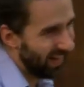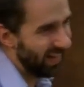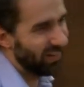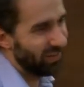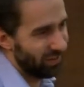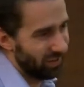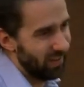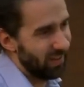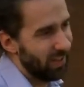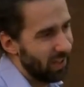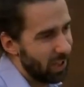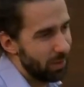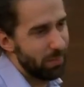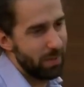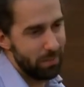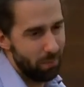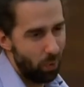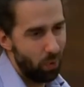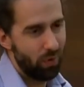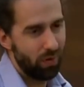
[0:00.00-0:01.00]
actually going to
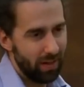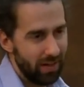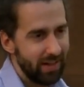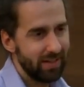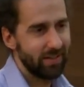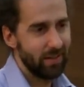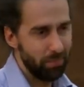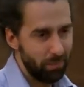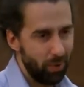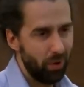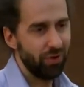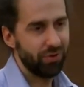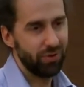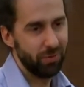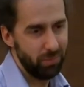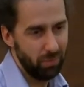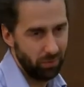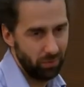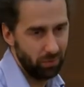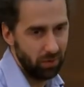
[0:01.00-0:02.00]
be more or less
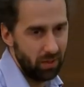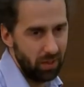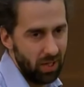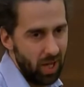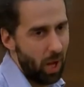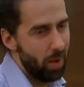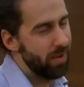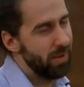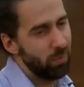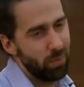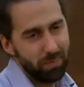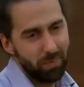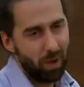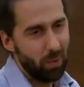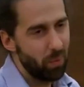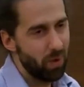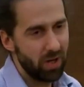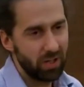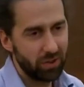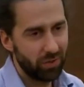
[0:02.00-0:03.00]
impossible. I mean, with my
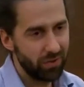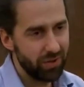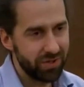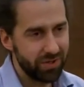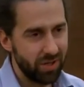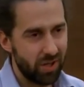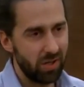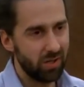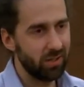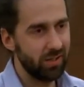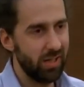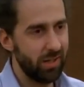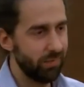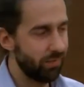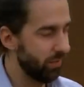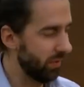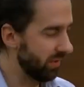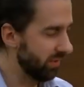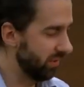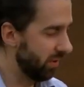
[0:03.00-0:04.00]
work on the darknet,
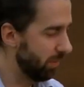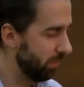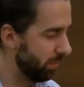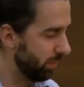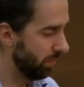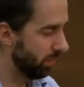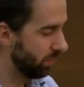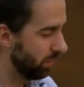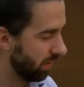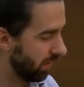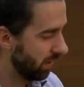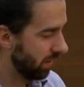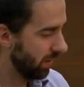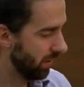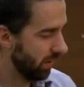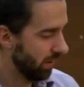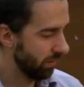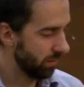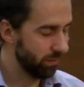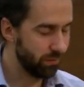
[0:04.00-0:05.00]
for example,
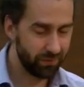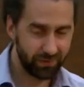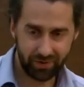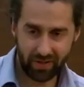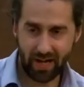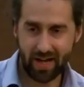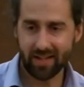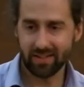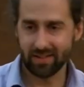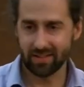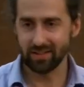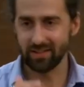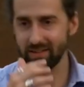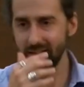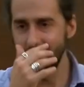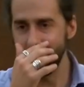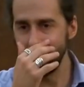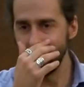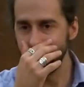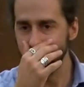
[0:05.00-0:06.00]
sad to
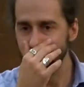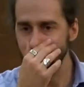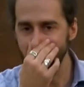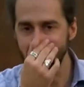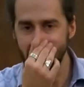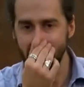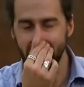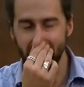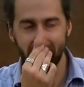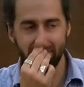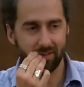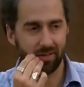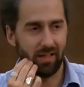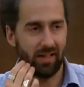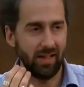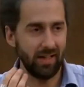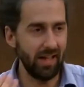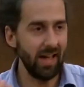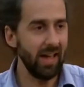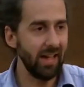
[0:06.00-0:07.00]
say that it's,
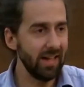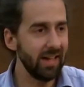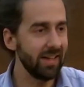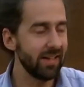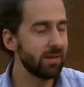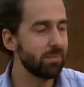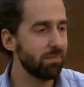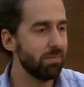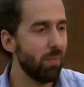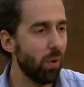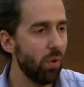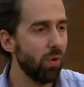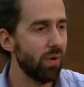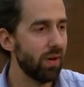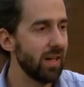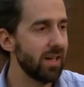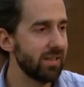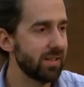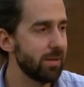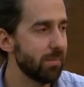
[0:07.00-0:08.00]
it, it is
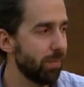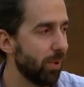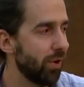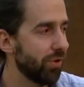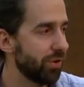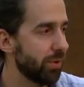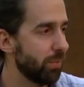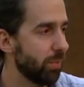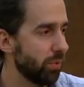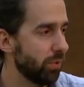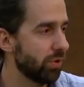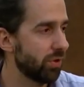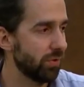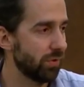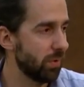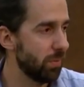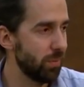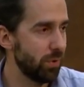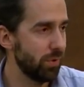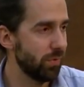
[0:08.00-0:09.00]
more or less impossible to
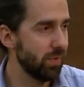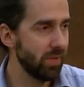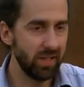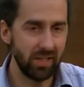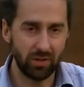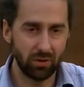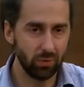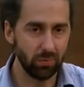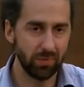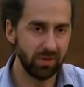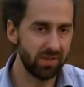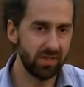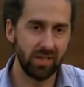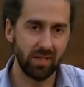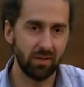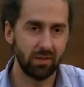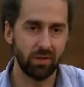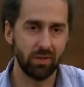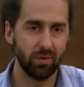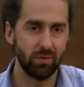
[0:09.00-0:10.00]
remove illegal
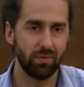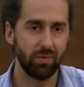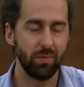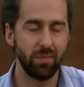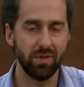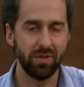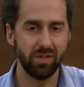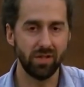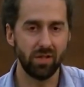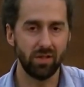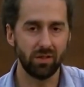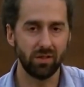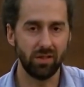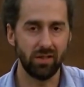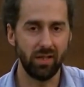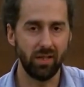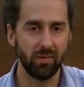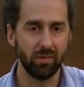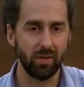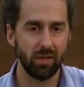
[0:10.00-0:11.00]
material from the
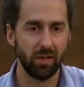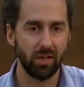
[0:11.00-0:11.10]
darknet.